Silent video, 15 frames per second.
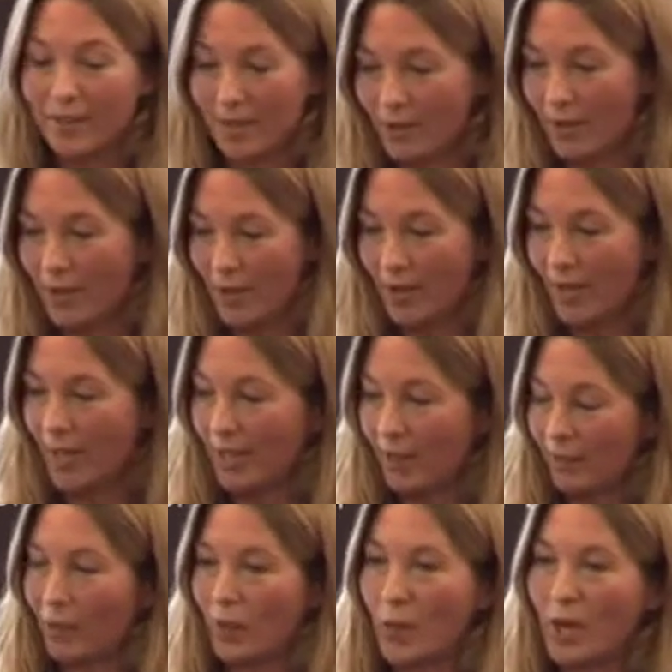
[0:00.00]
they'll start
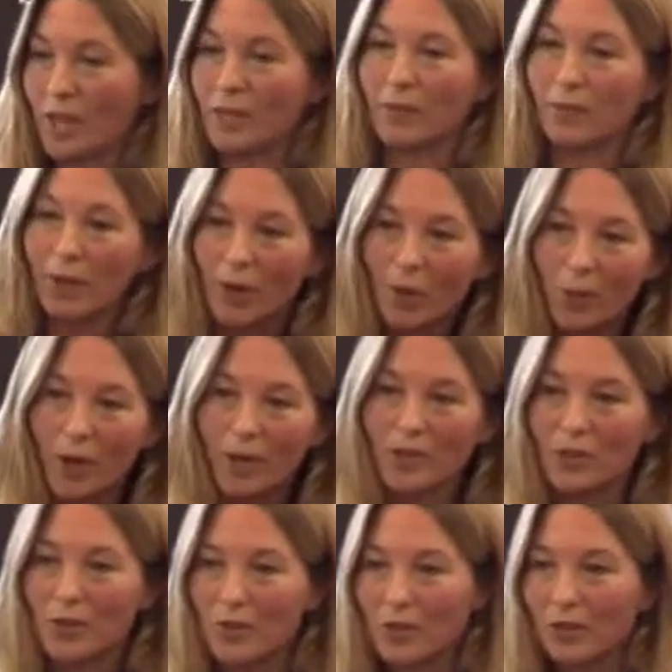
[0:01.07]
getting requests for
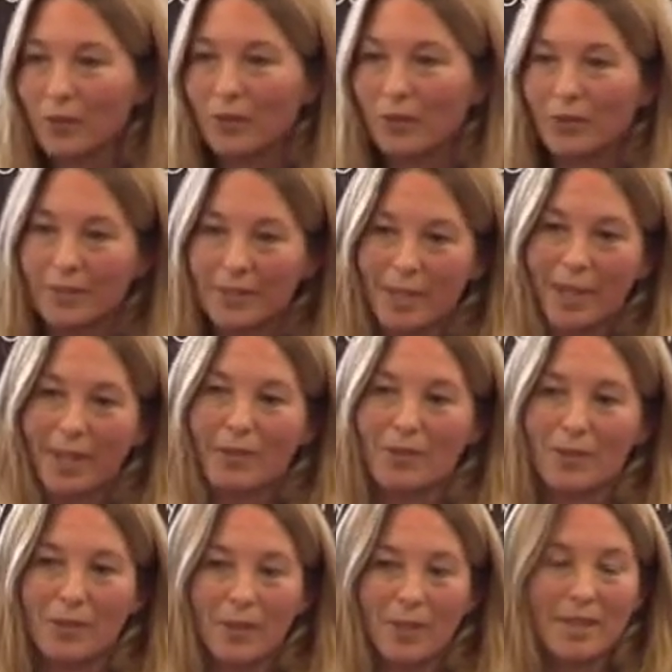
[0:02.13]
1s and 2s and 10s
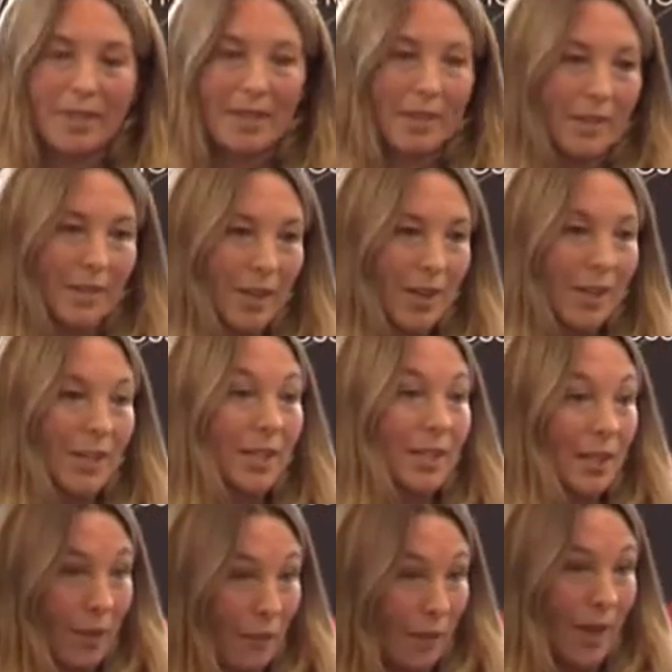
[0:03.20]
and 20s and
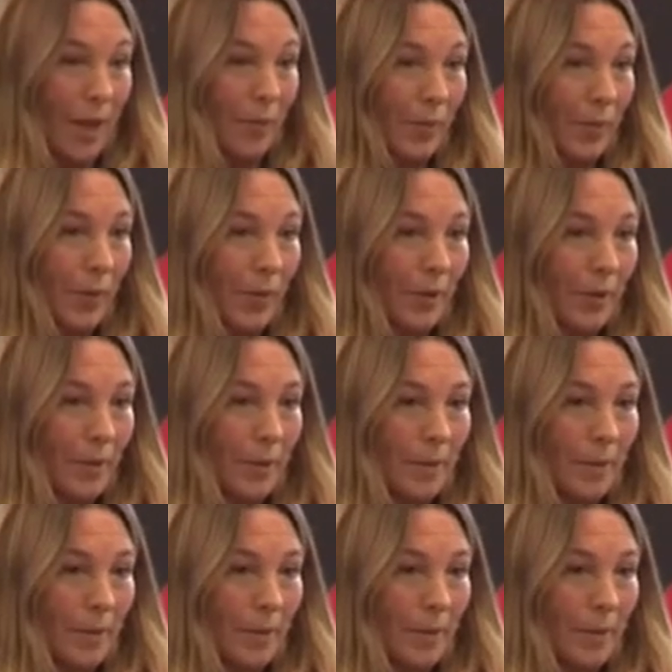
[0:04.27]
30s of that book.